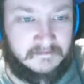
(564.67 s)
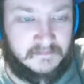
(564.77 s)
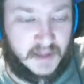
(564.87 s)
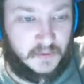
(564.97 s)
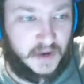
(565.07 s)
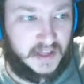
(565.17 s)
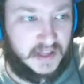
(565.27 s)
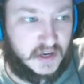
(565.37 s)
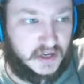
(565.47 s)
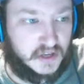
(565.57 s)
they really
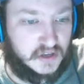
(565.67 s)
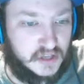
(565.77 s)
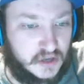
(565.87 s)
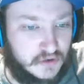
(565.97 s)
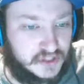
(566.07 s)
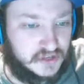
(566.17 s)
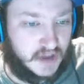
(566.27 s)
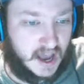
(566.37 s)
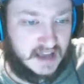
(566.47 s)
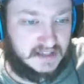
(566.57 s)
could have used you
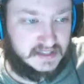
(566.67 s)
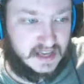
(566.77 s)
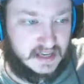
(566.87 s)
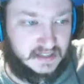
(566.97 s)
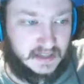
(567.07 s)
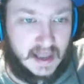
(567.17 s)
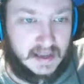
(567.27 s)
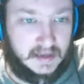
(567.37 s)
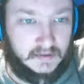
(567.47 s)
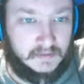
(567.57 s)
guys then in
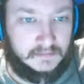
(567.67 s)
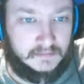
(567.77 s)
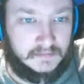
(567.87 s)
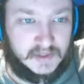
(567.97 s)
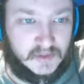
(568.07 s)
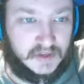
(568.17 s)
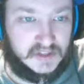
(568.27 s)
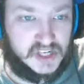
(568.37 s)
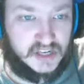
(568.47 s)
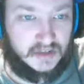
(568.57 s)
like Sword and
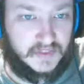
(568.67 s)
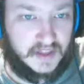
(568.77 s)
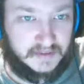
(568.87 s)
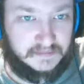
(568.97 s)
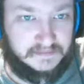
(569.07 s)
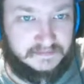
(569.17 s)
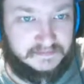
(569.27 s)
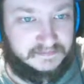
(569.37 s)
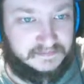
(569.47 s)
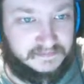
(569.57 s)
Shield then,
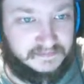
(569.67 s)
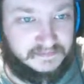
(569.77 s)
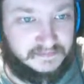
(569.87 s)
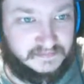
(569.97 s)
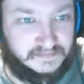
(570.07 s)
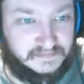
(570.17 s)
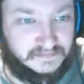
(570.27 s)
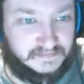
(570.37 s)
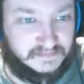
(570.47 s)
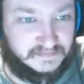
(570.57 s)

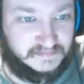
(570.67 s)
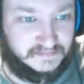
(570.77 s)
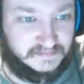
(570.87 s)
right?